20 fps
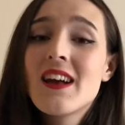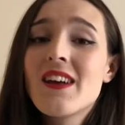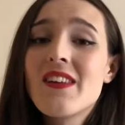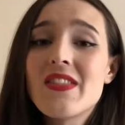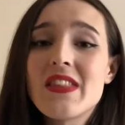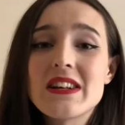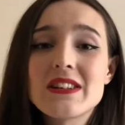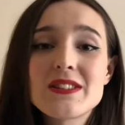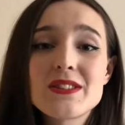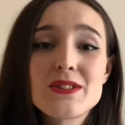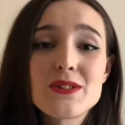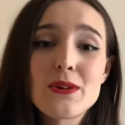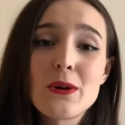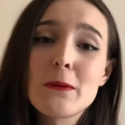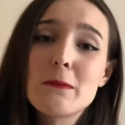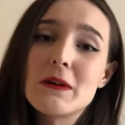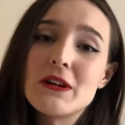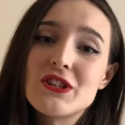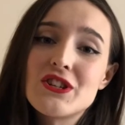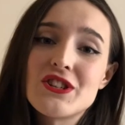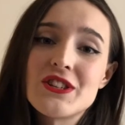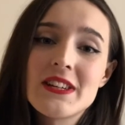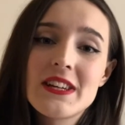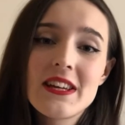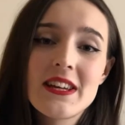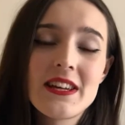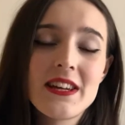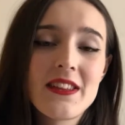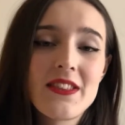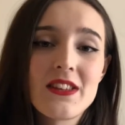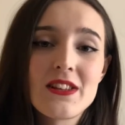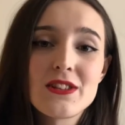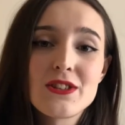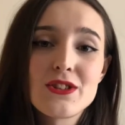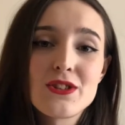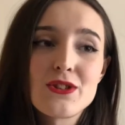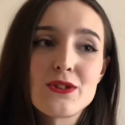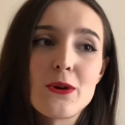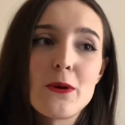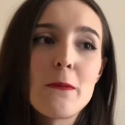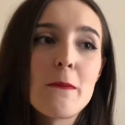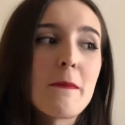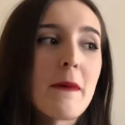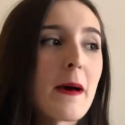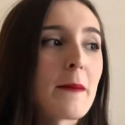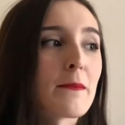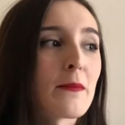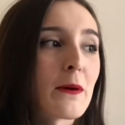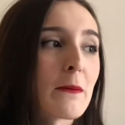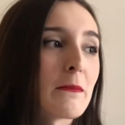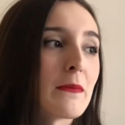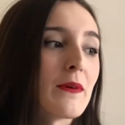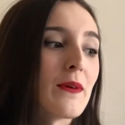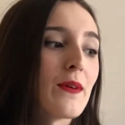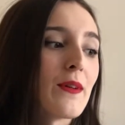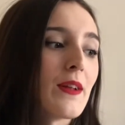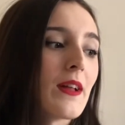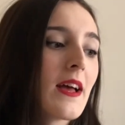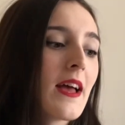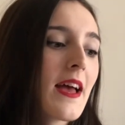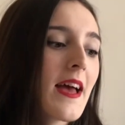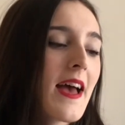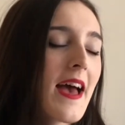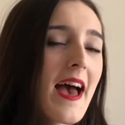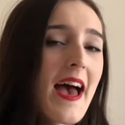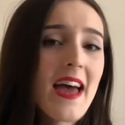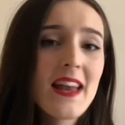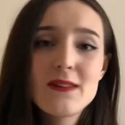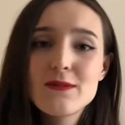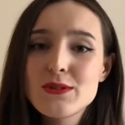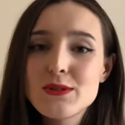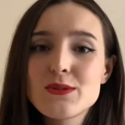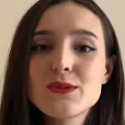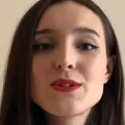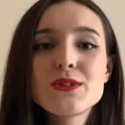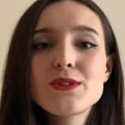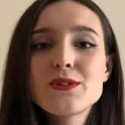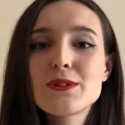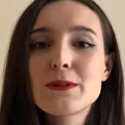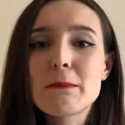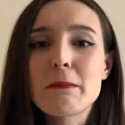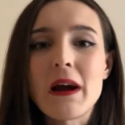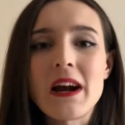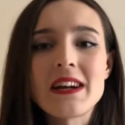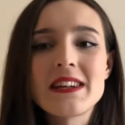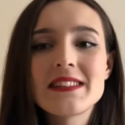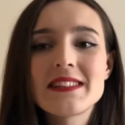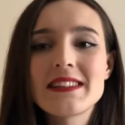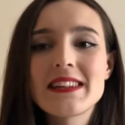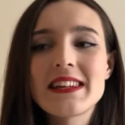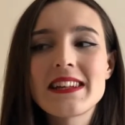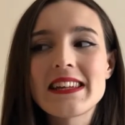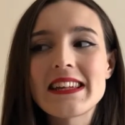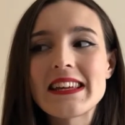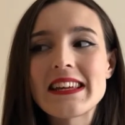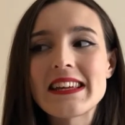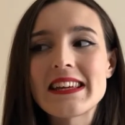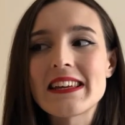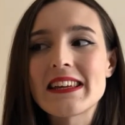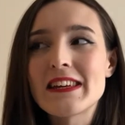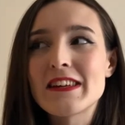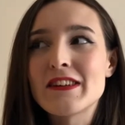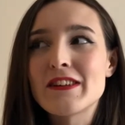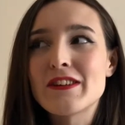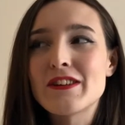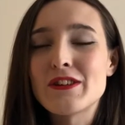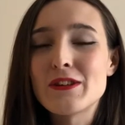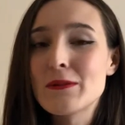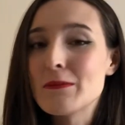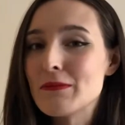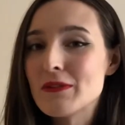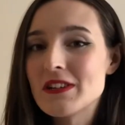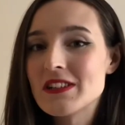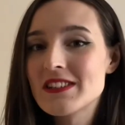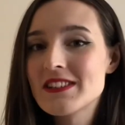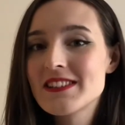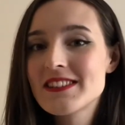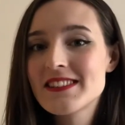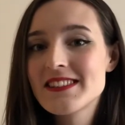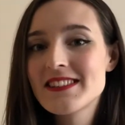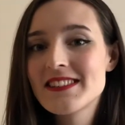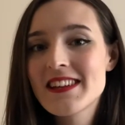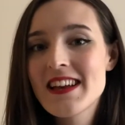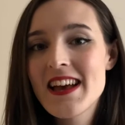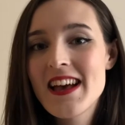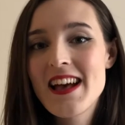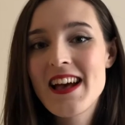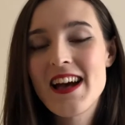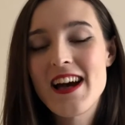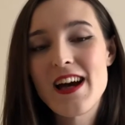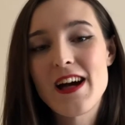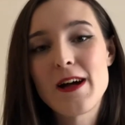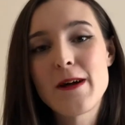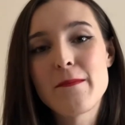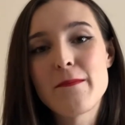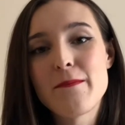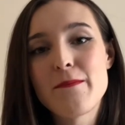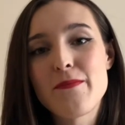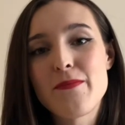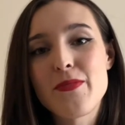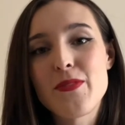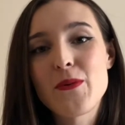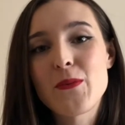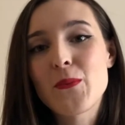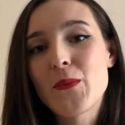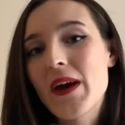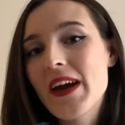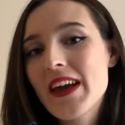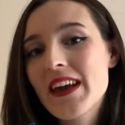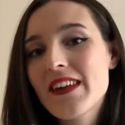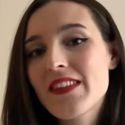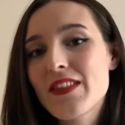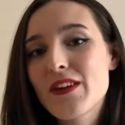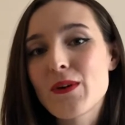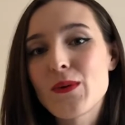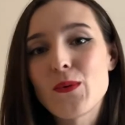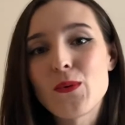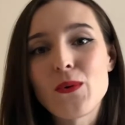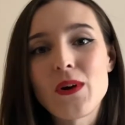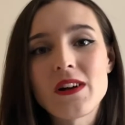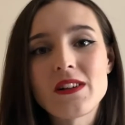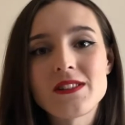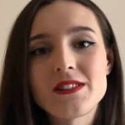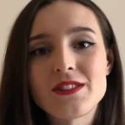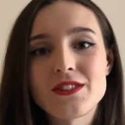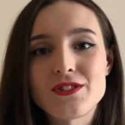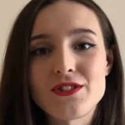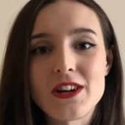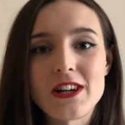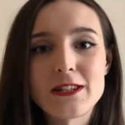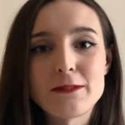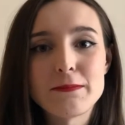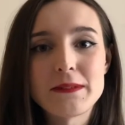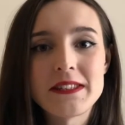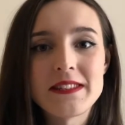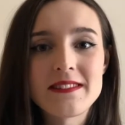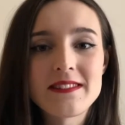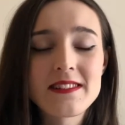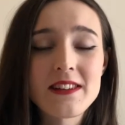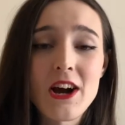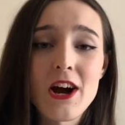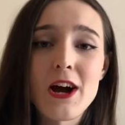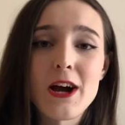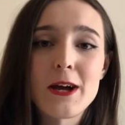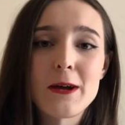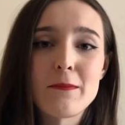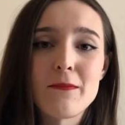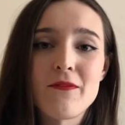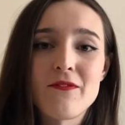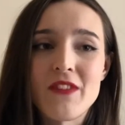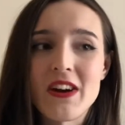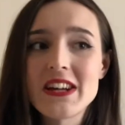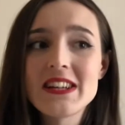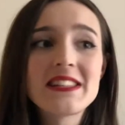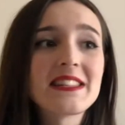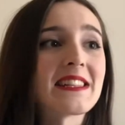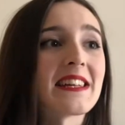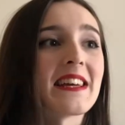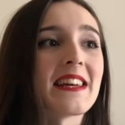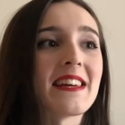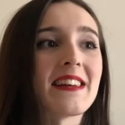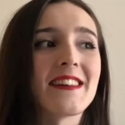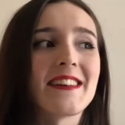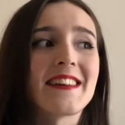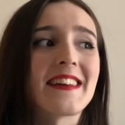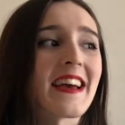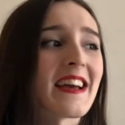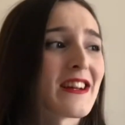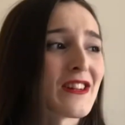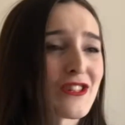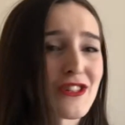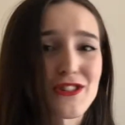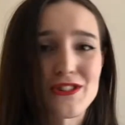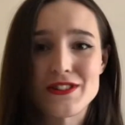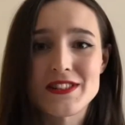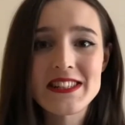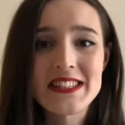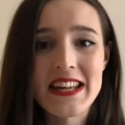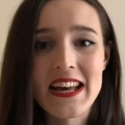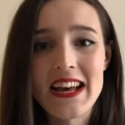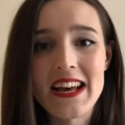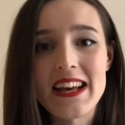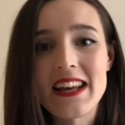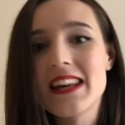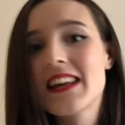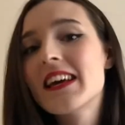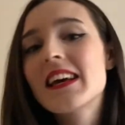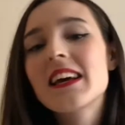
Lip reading: There's so much in here that's so memorable, and it was also surprisingly humorous. The way that Orwell describes his time fighting, getting shot at,